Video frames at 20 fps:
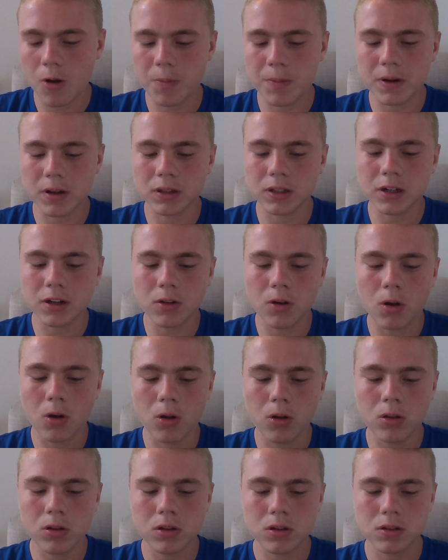open a little
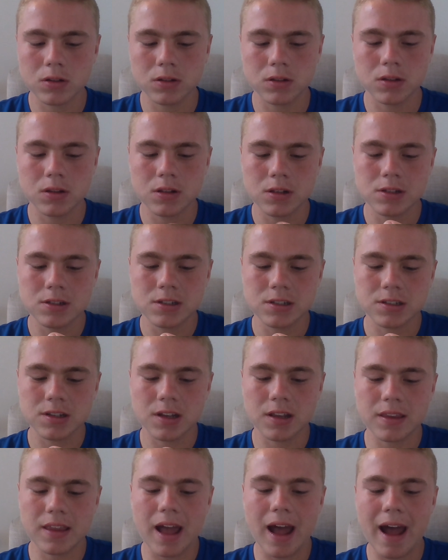hole so
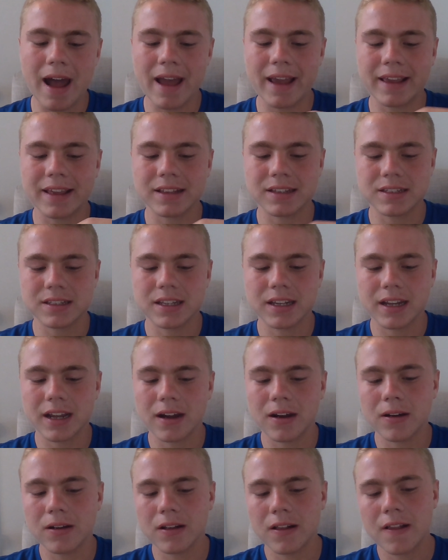that the eye can stick
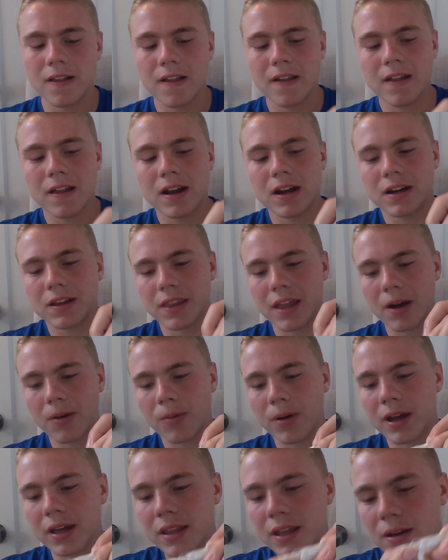out
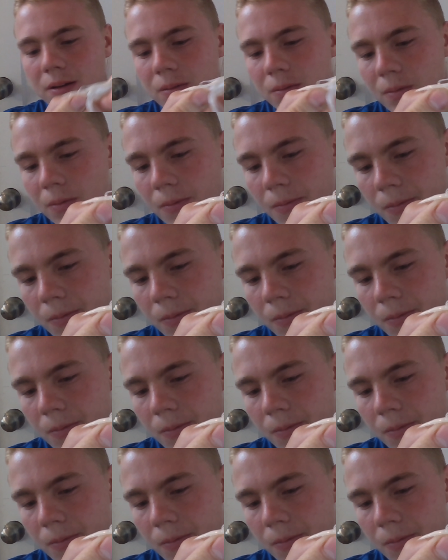that way that